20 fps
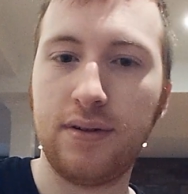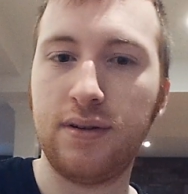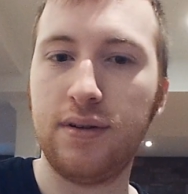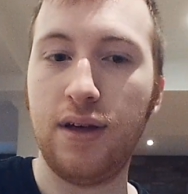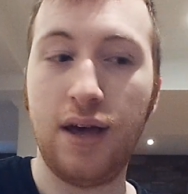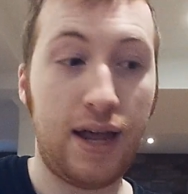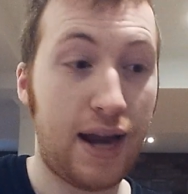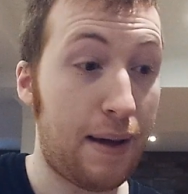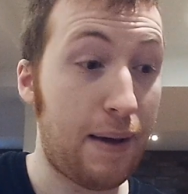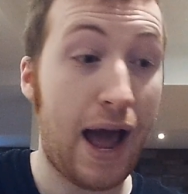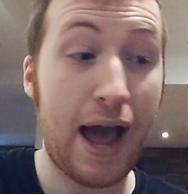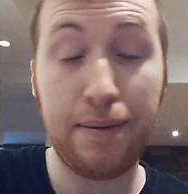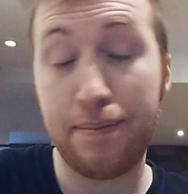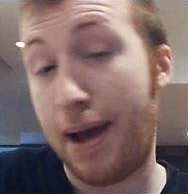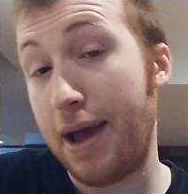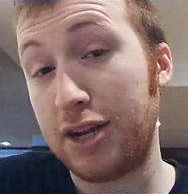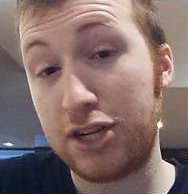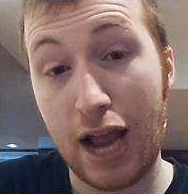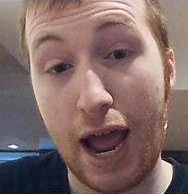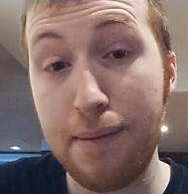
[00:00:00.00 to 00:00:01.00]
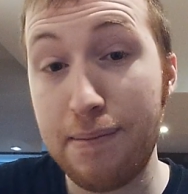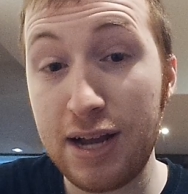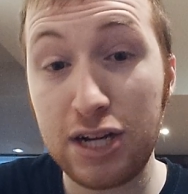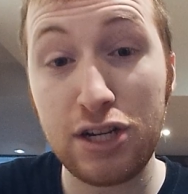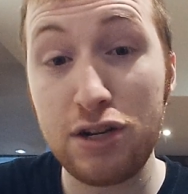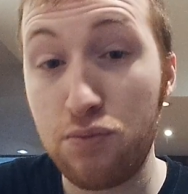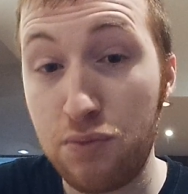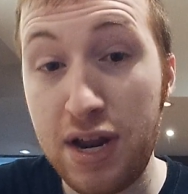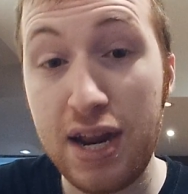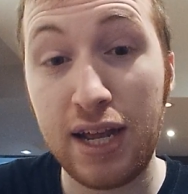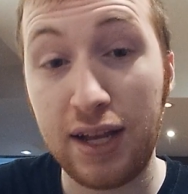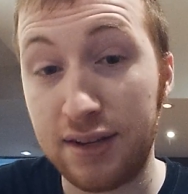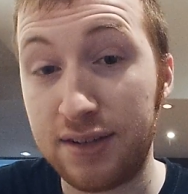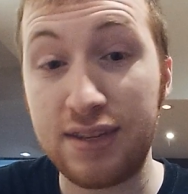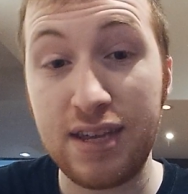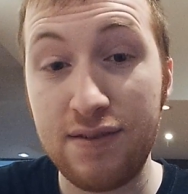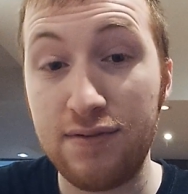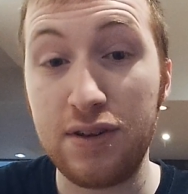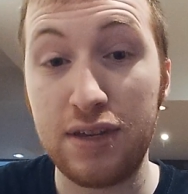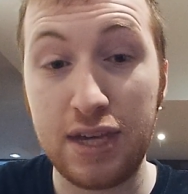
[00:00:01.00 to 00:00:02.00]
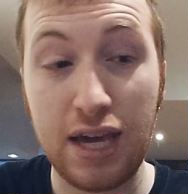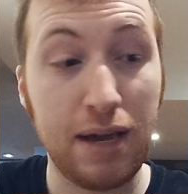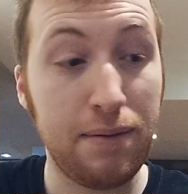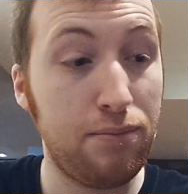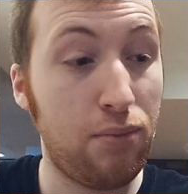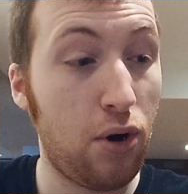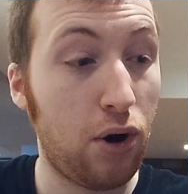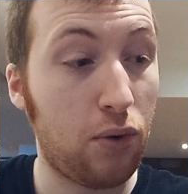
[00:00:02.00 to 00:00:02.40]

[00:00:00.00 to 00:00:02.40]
And I, I'm, actually, I'm actually reading a Stephen King book